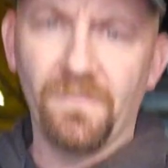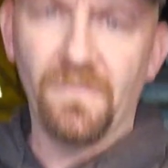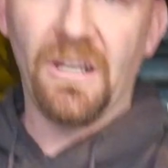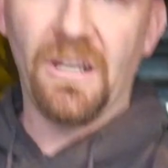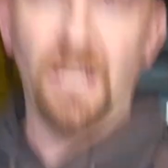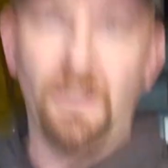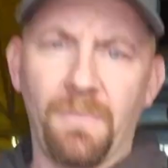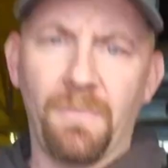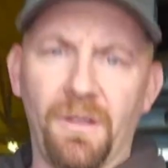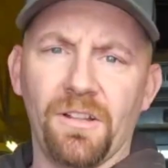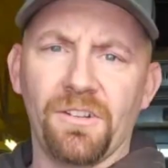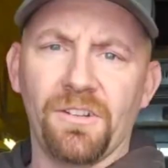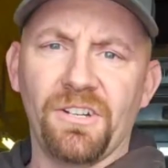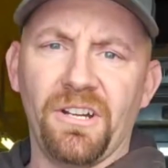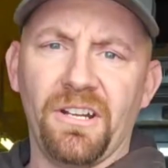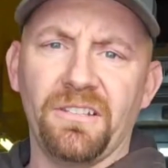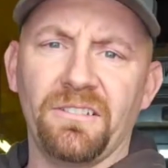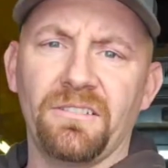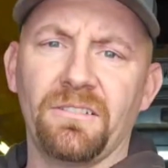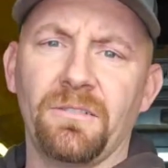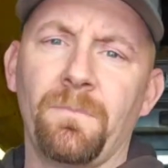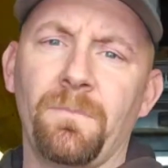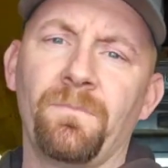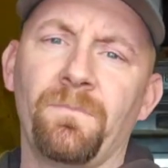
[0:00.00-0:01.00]
I
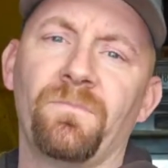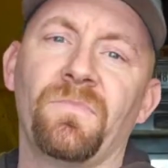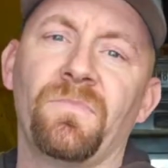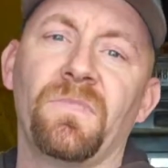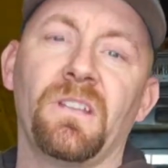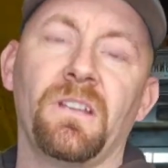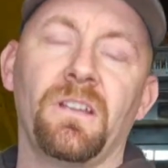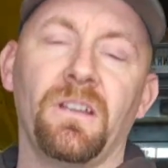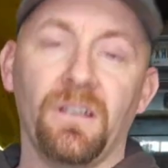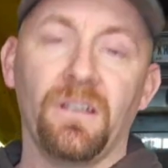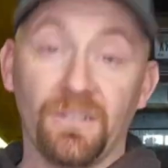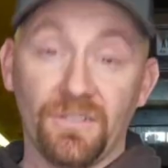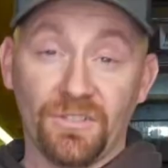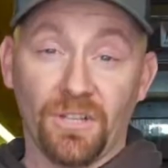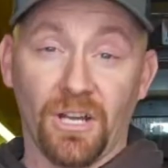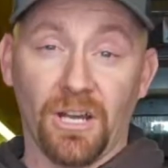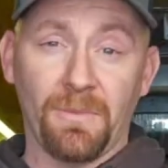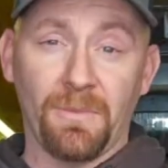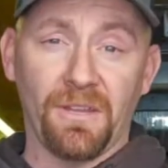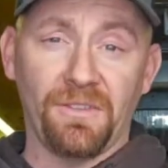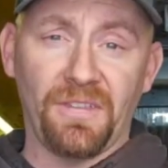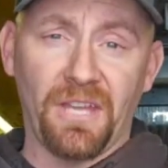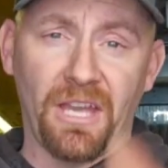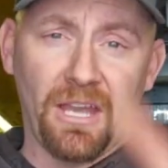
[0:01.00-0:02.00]
apologize.
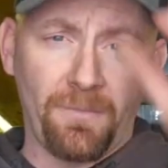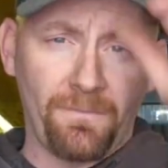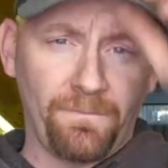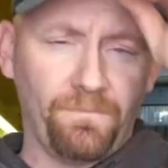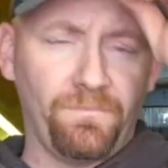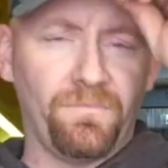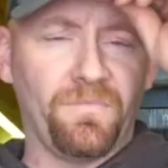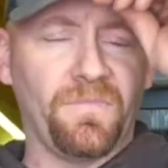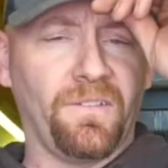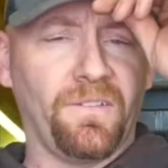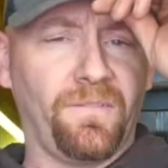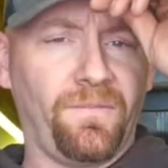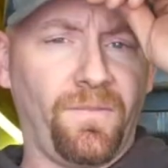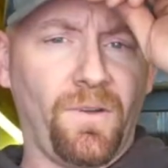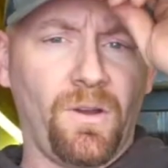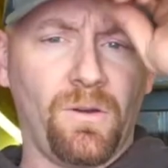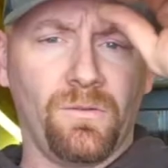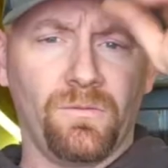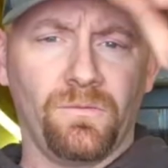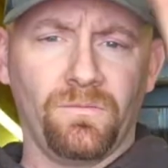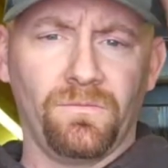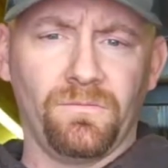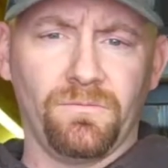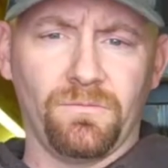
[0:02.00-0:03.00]
Sorry about that. The
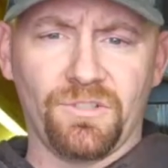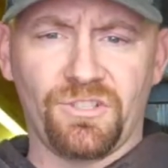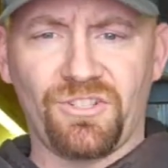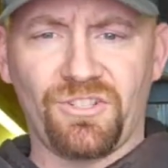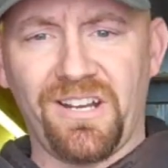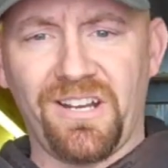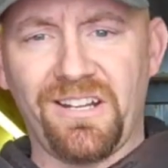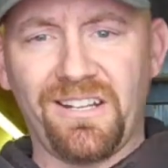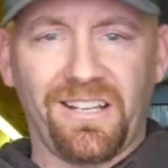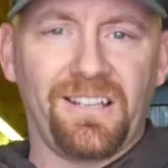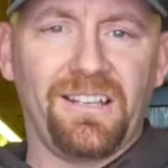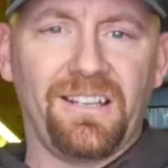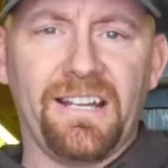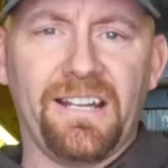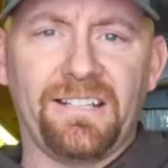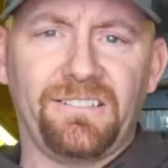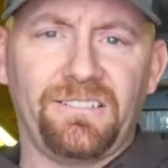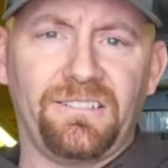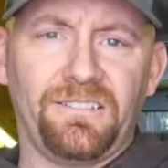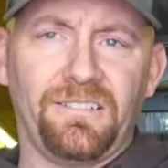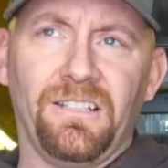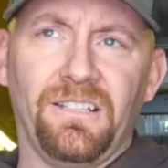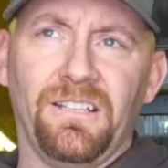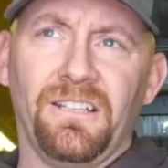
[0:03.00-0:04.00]
phone was trying to
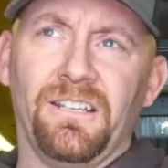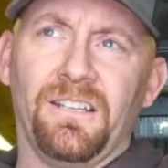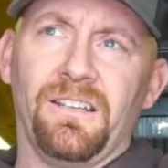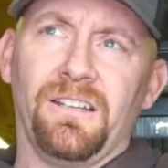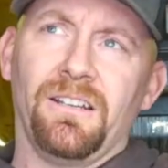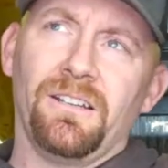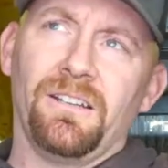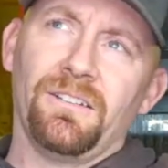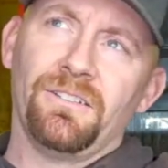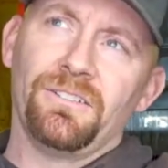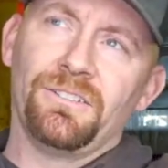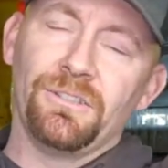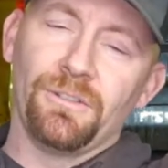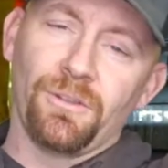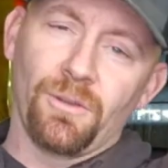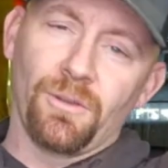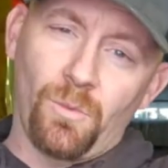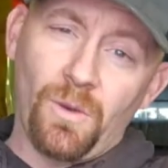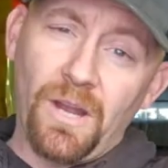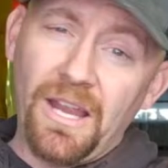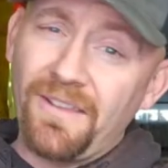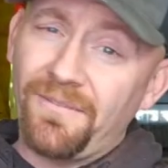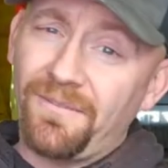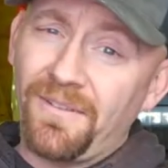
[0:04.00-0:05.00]
connect to the
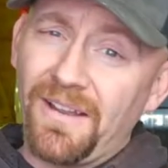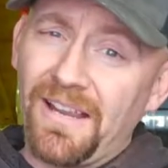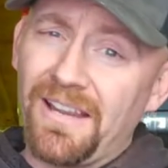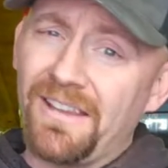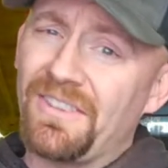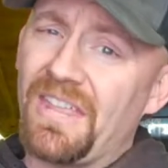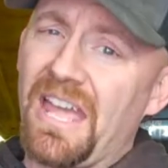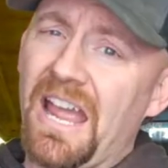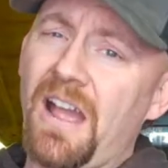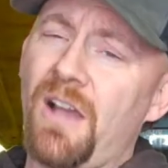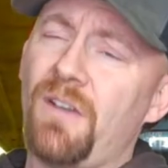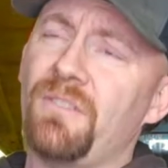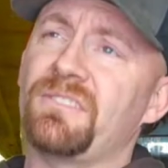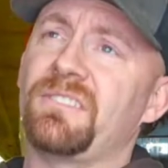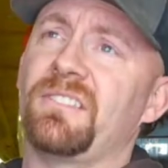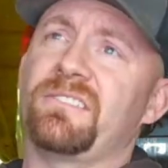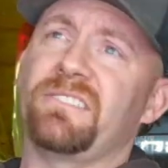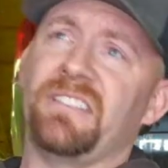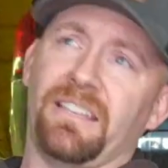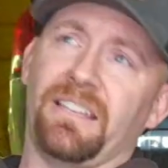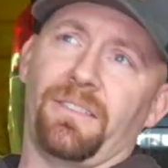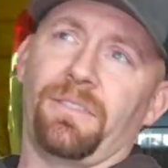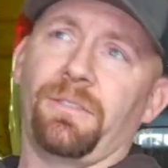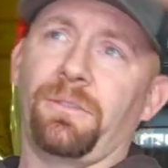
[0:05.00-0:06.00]
Wi-Fi in the house
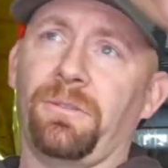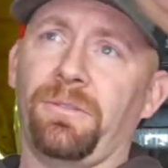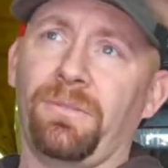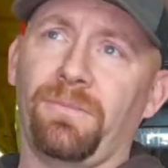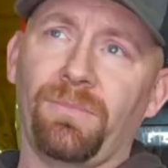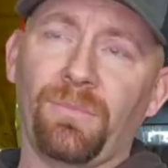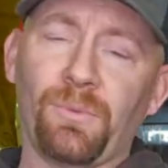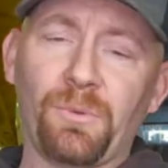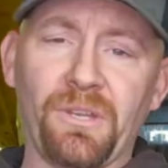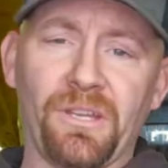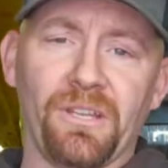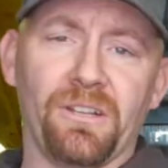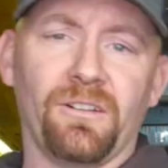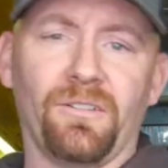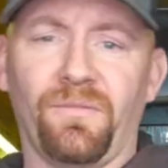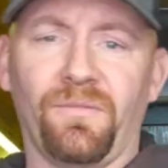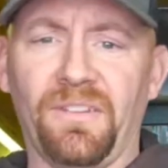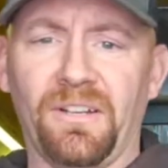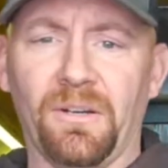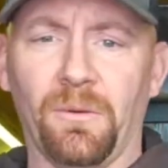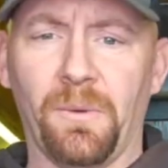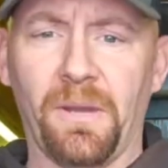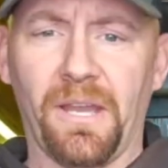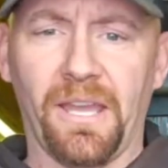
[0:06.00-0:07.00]
that's like 300
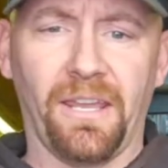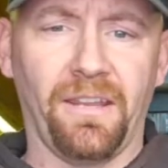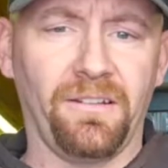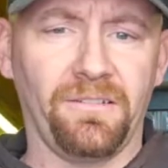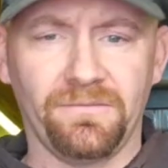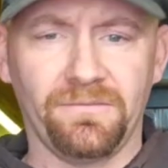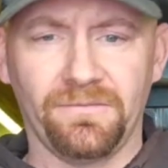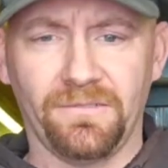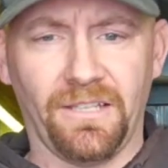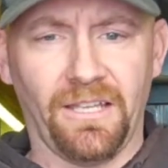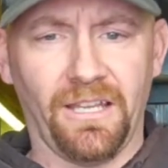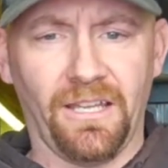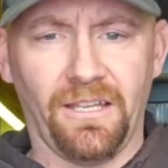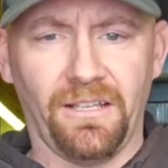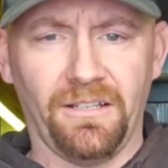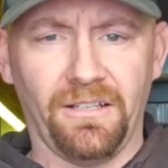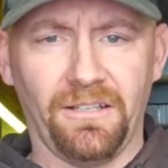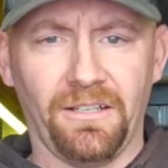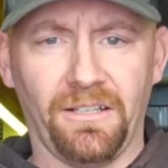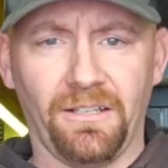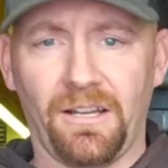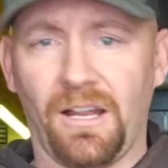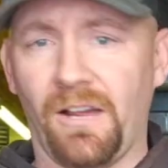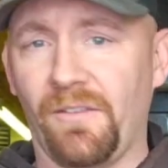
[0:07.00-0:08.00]
feet away,
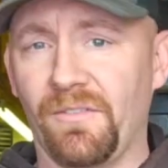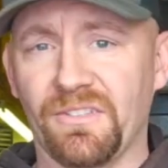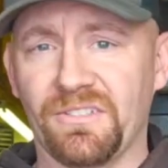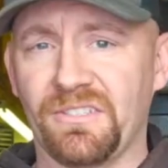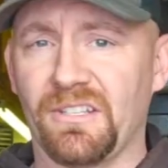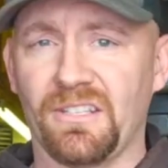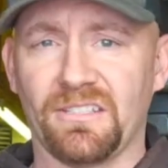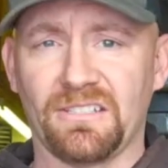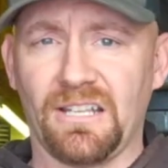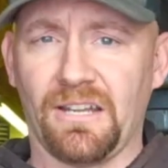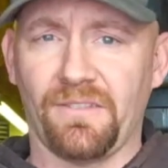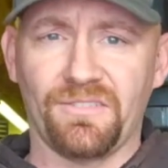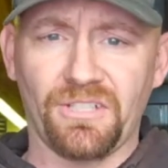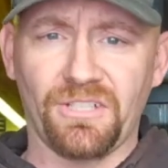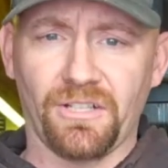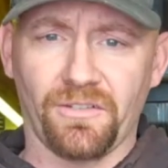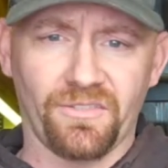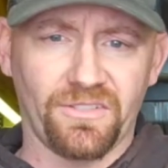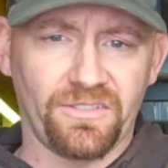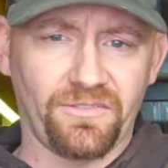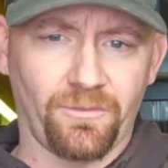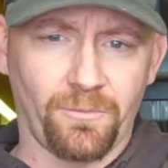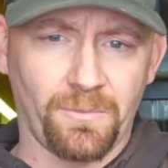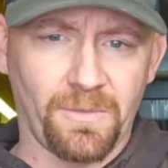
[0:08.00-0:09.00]
and it obviously doesn't have
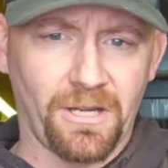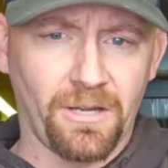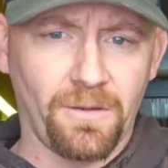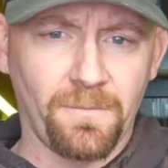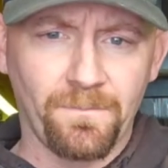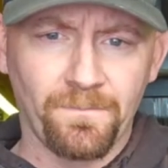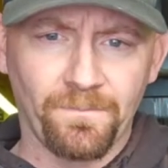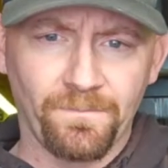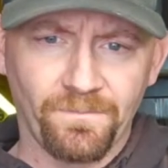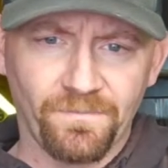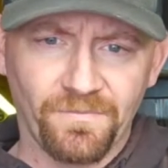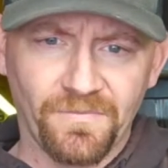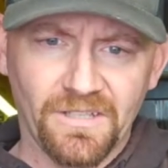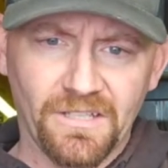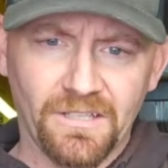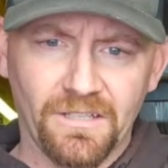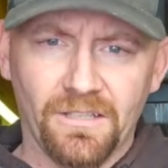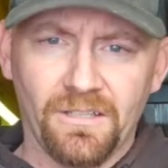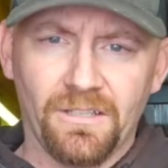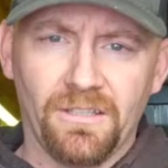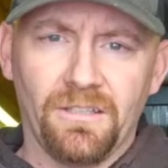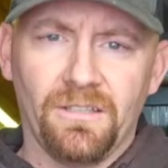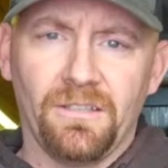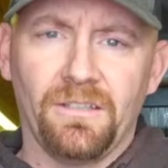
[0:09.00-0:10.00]
service from here.
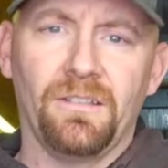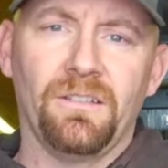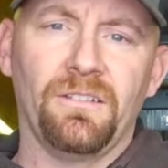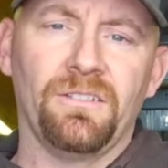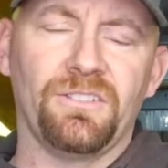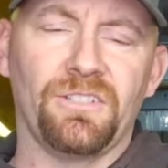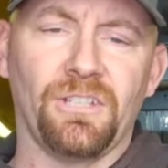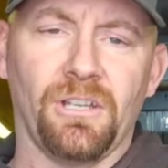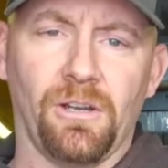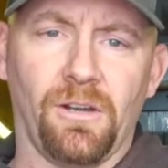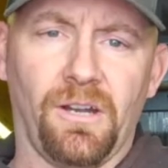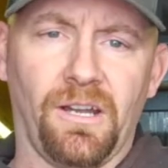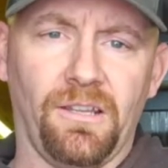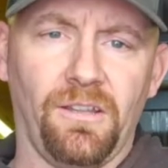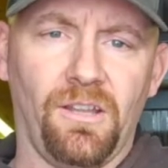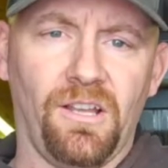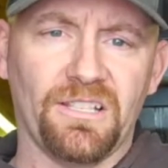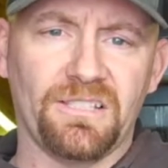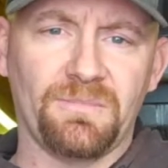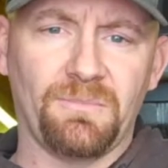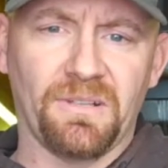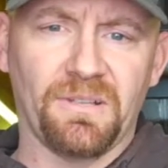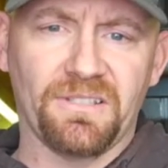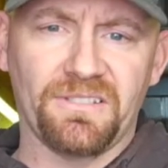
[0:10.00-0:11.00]
So I
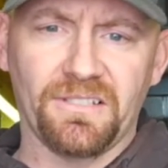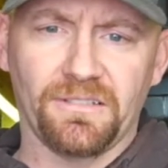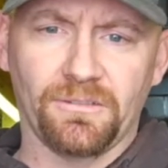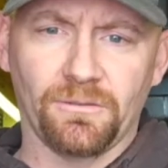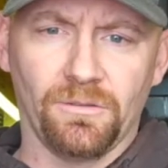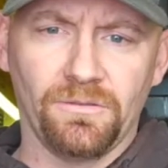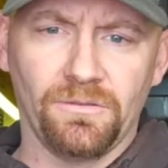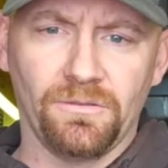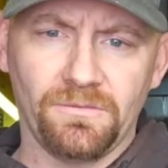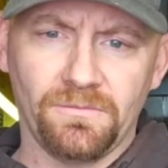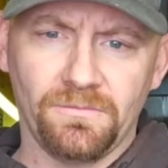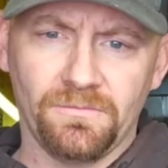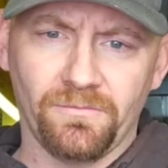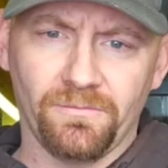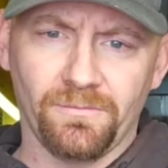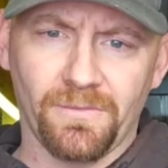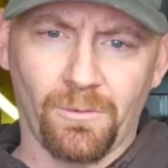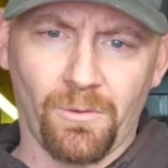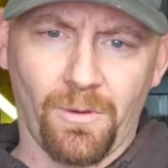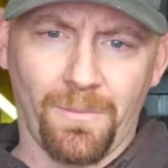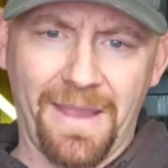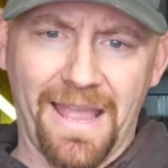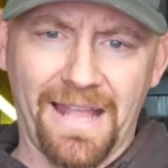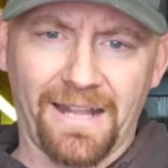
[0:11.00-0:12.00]
lost my signal. But
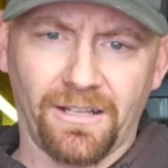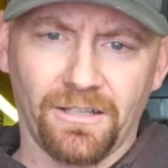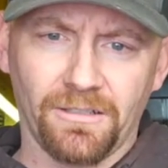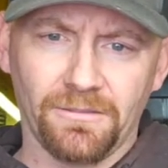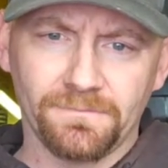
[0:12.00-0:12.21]
we're back.